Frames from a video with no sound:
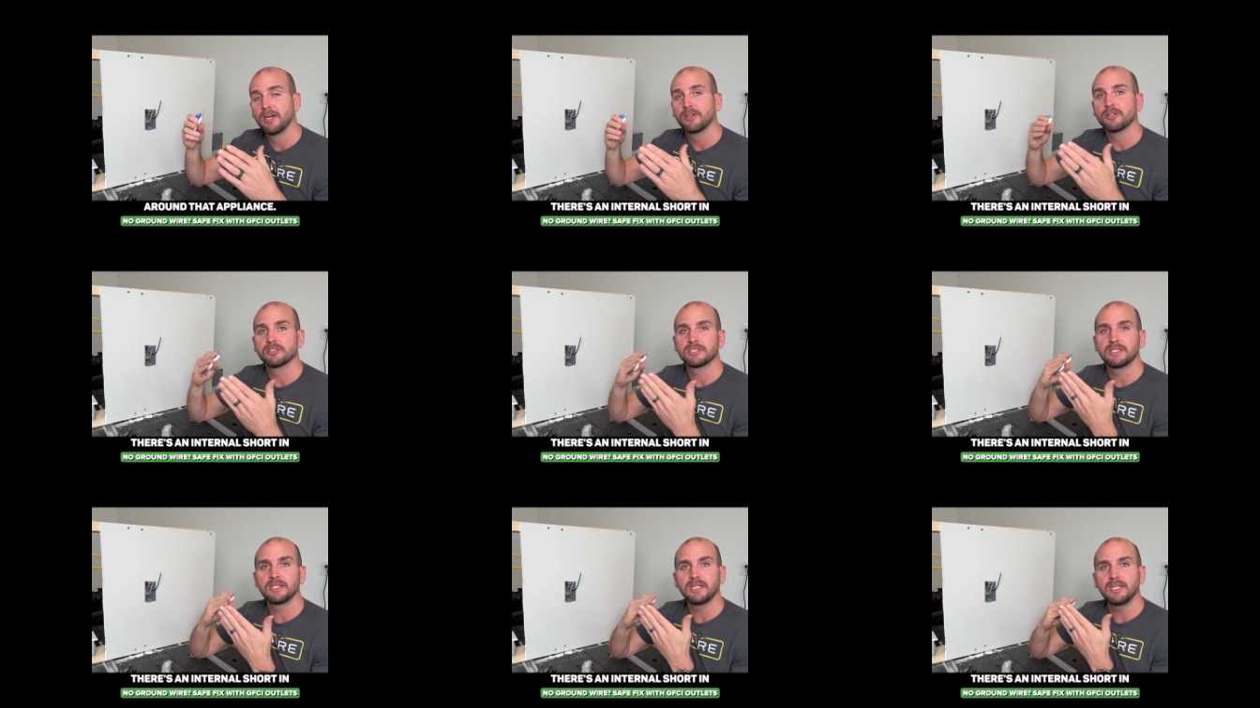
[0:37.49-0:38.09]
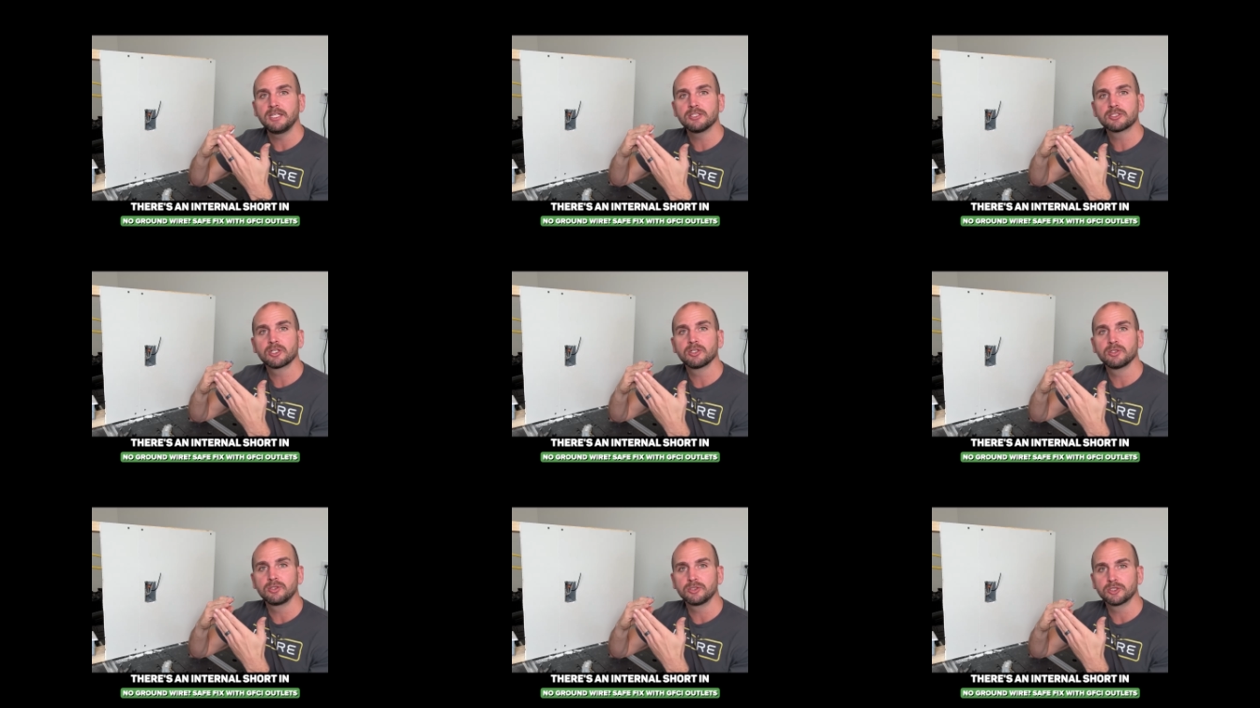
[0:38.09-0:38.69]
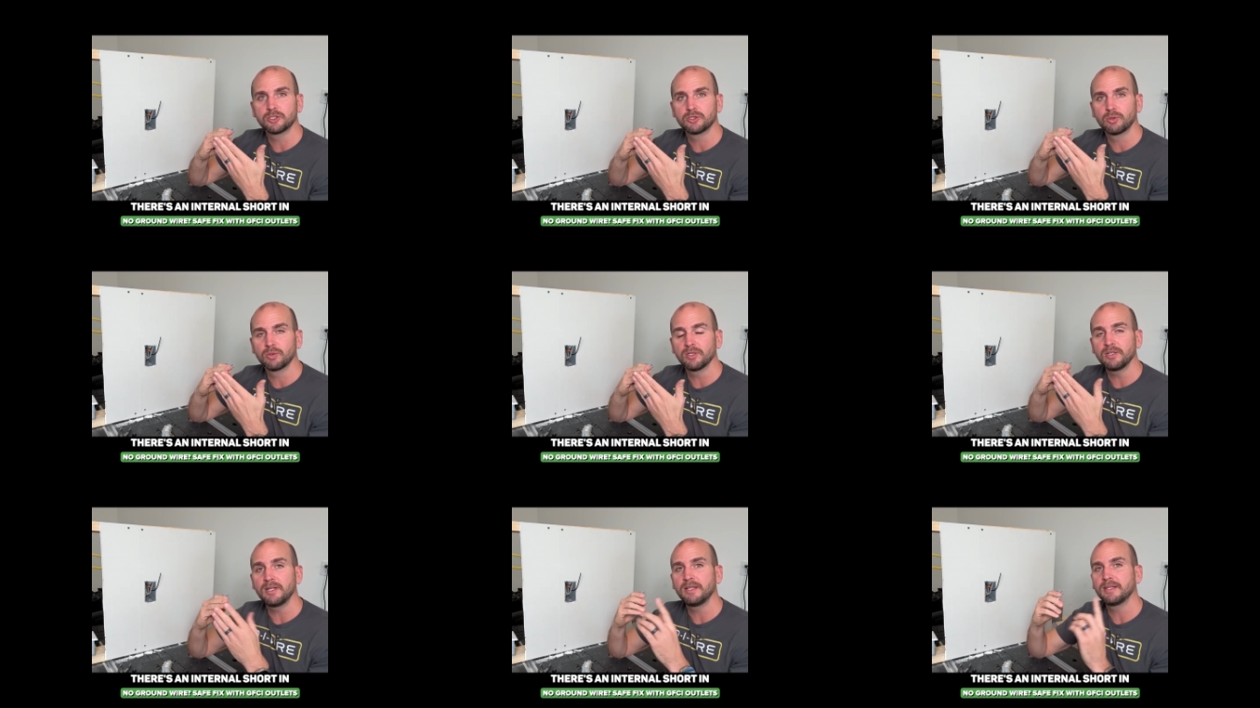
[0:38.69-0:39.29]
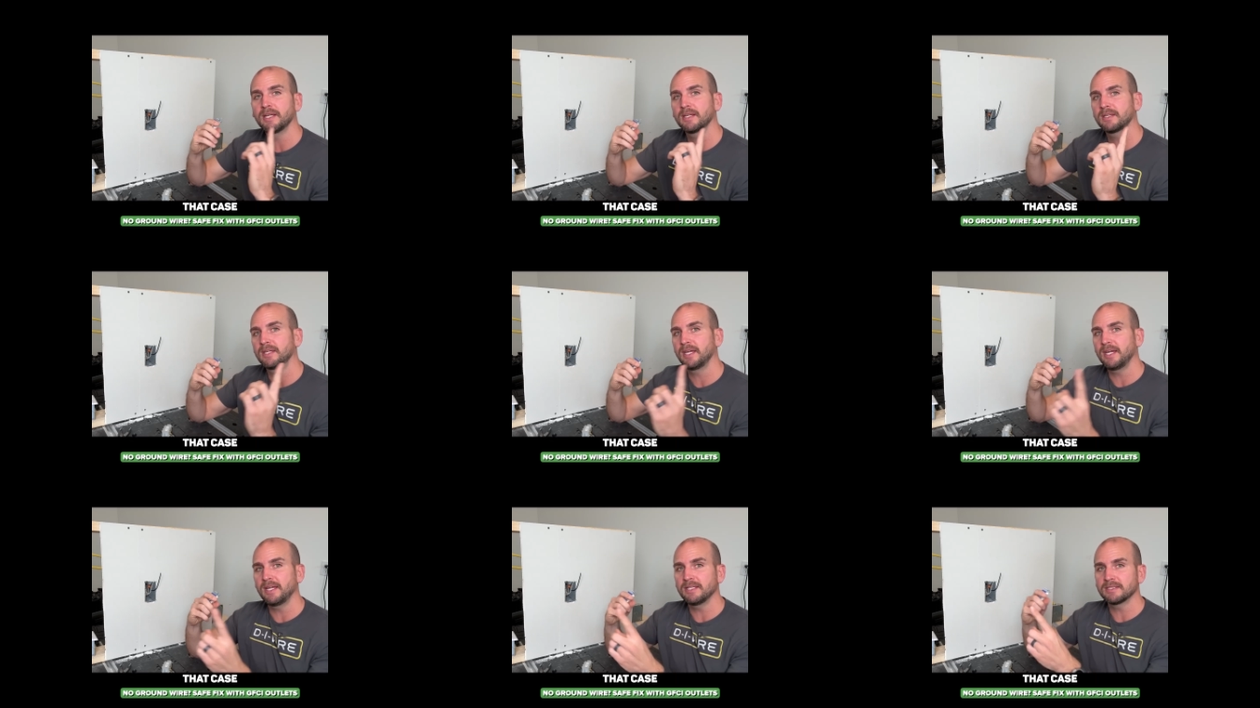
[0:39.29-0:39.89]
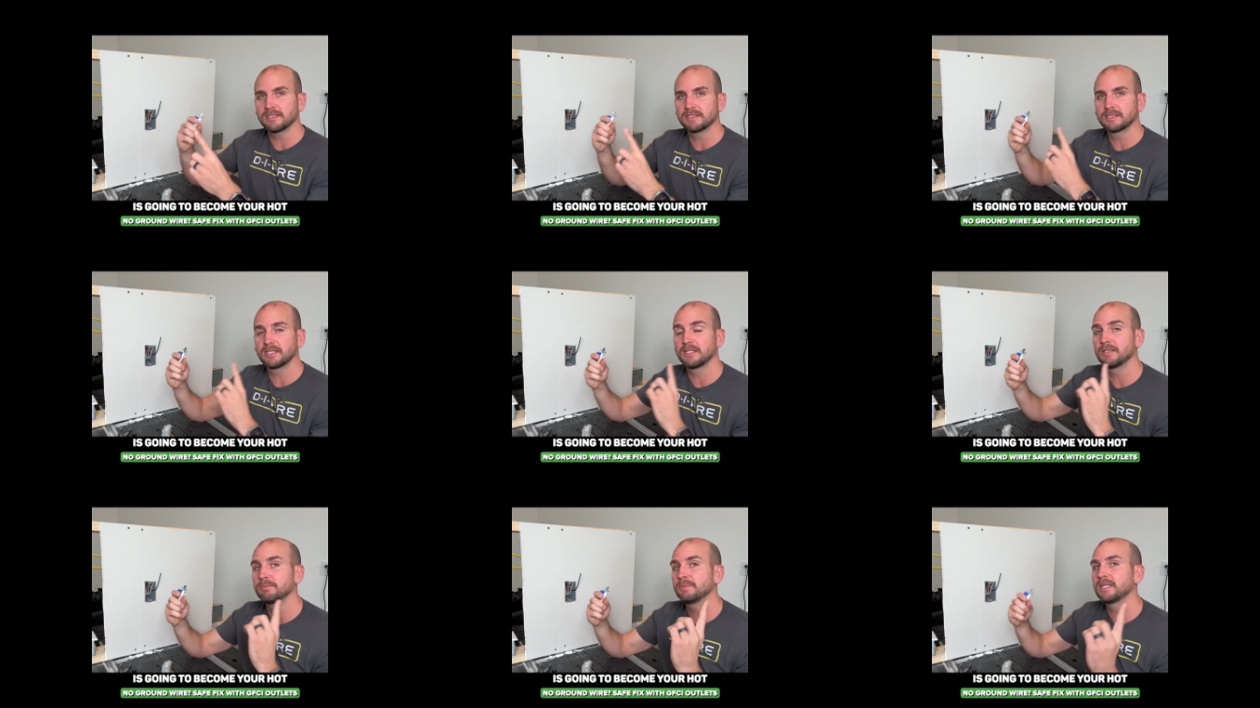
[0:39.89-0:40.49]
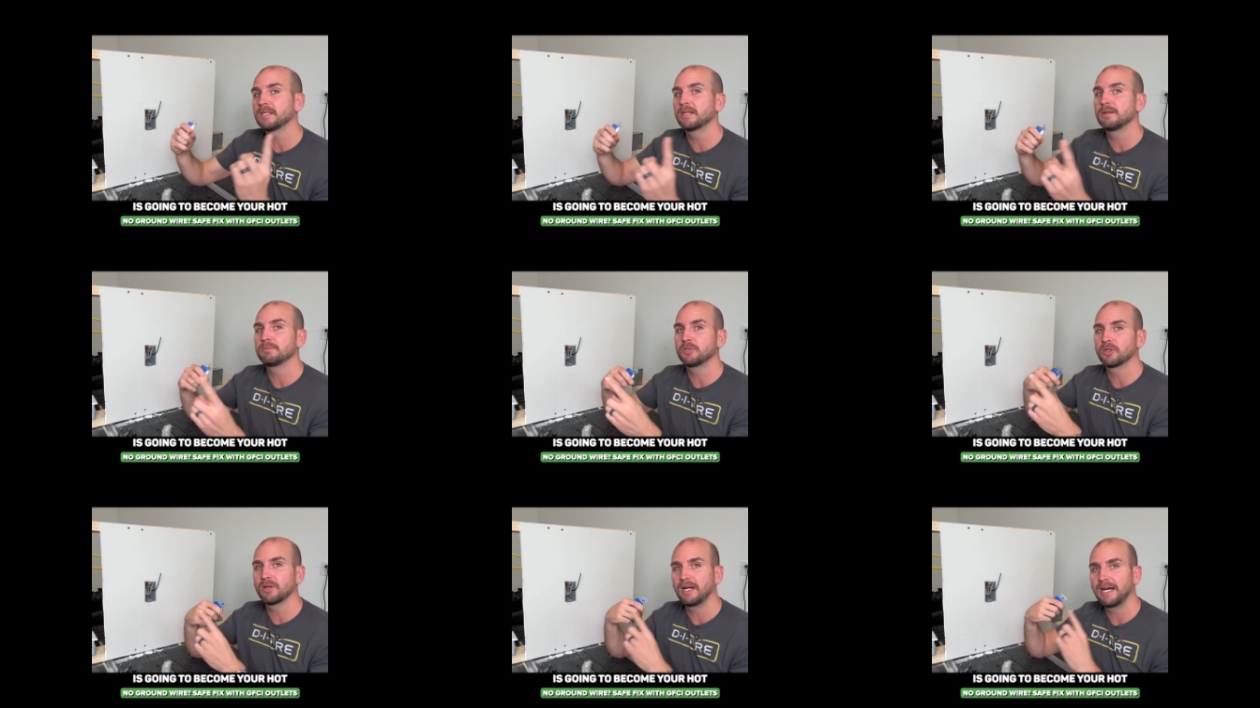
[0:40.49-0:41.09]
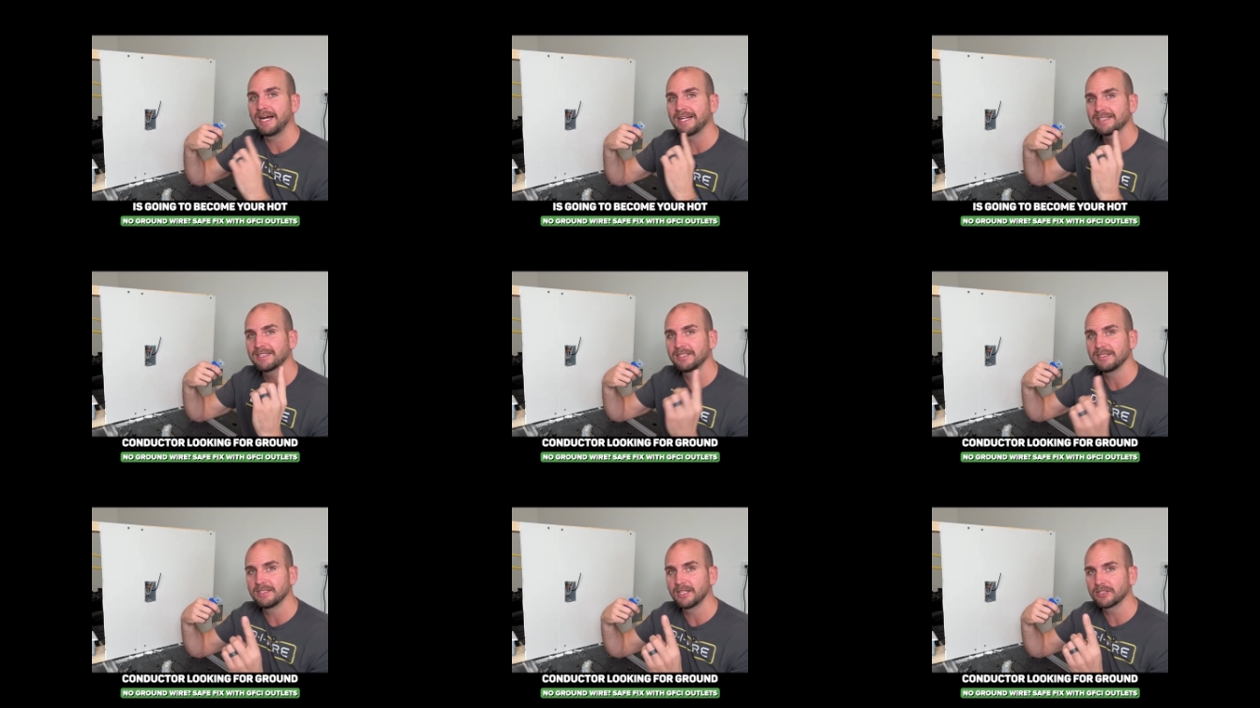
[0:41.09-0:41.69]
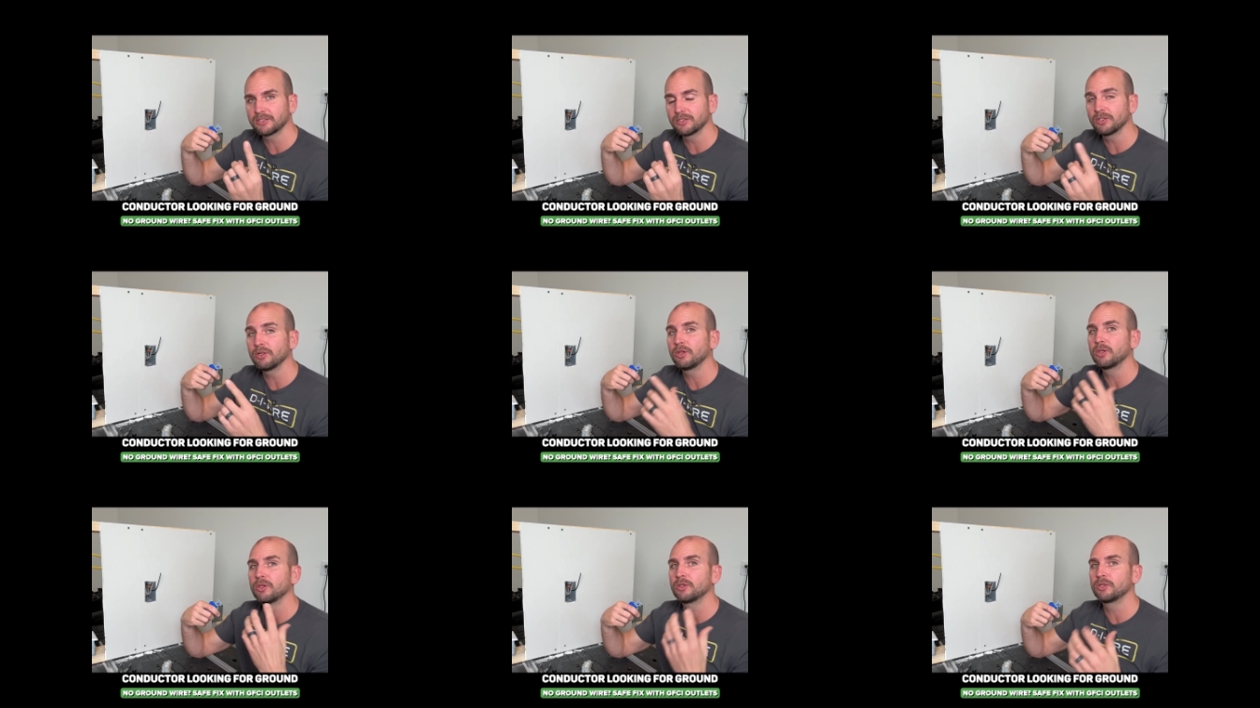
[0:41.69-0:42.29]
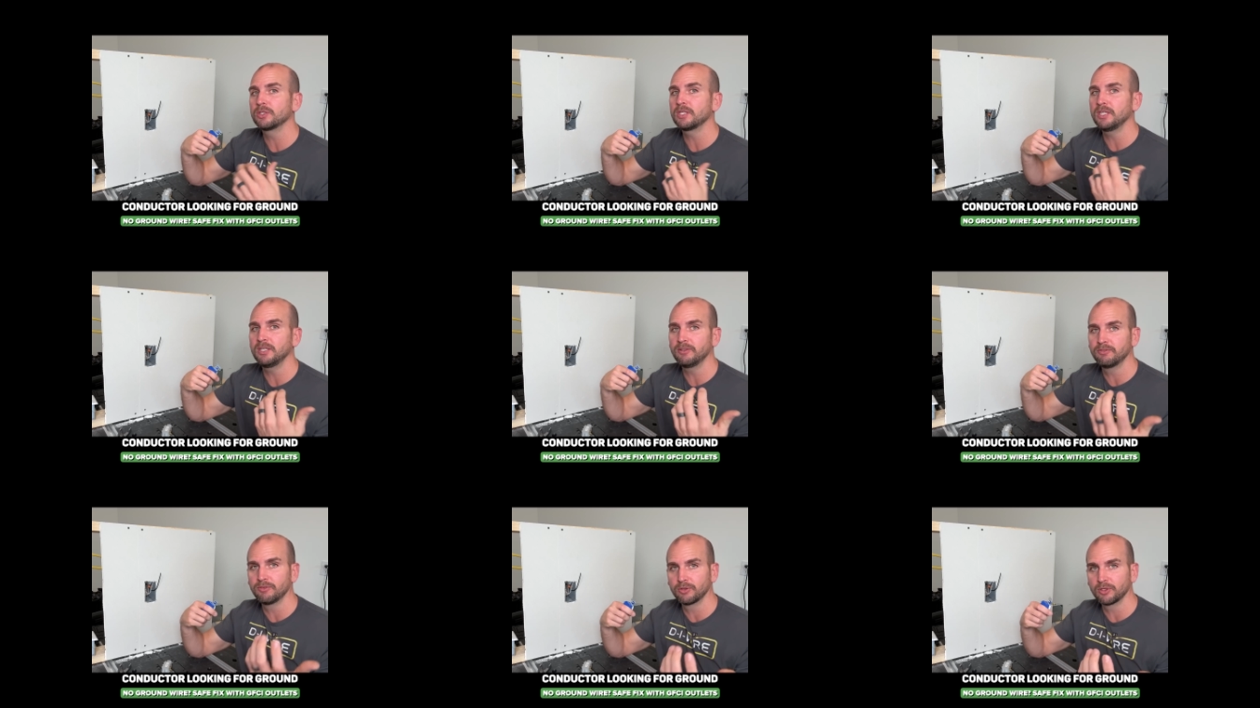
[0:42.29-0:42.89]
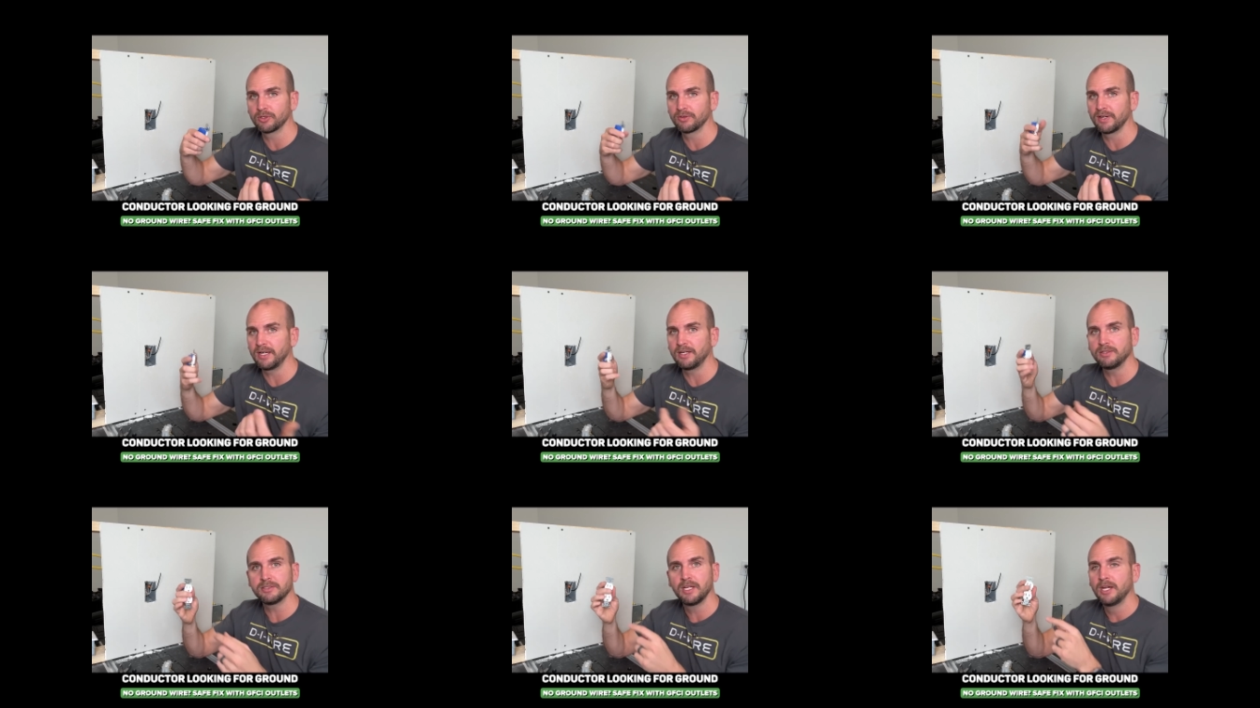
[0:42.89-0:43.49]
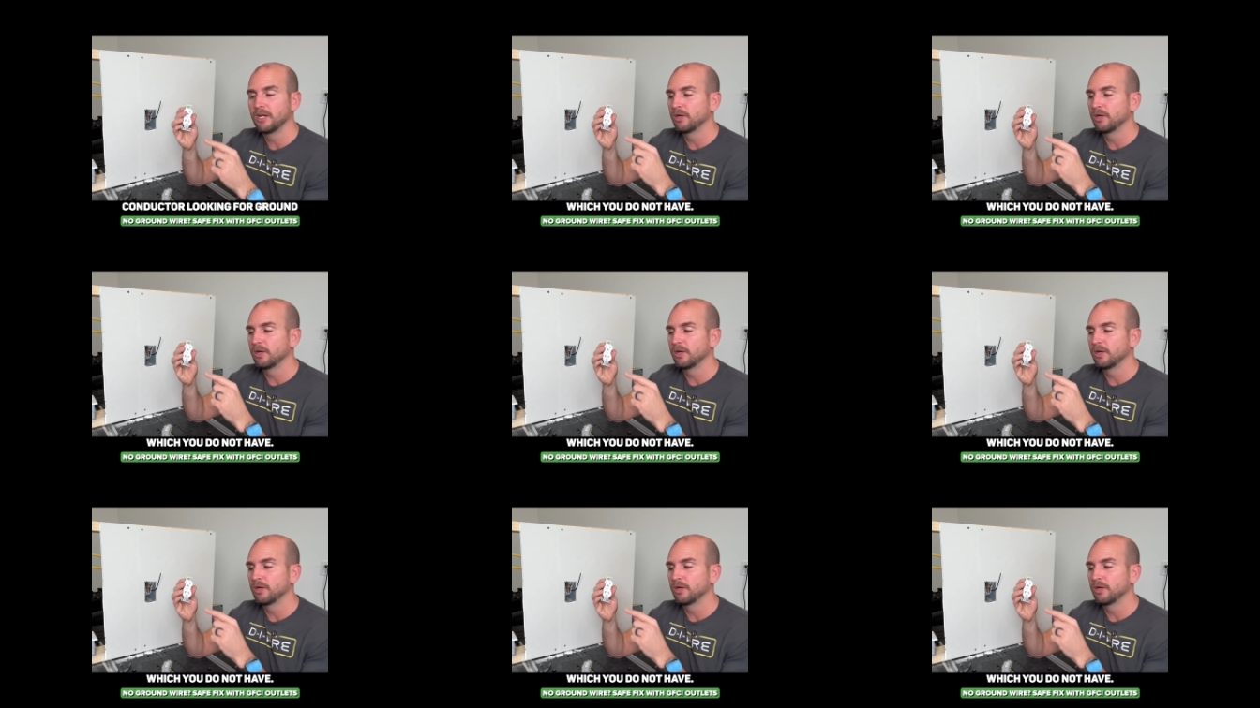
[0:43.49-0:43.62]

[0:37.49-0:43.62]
there's an internal short, and that case is gonna become your hot conductor looking for ground,